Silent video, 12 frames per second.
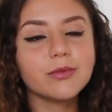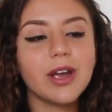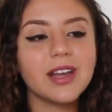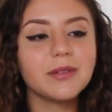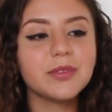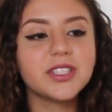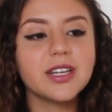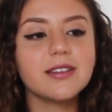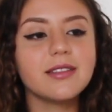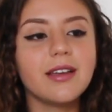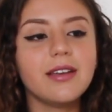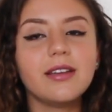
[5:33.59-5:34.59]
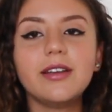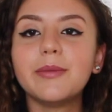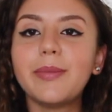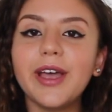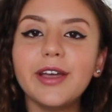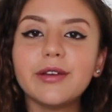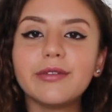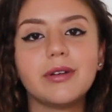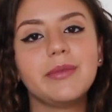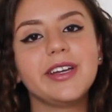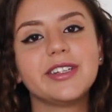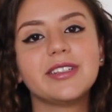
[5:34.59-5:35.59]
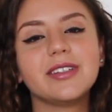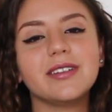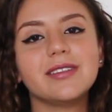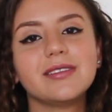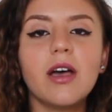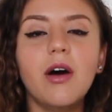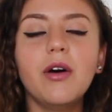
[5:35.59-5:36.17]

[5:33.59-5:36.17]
Random shit like your bank information.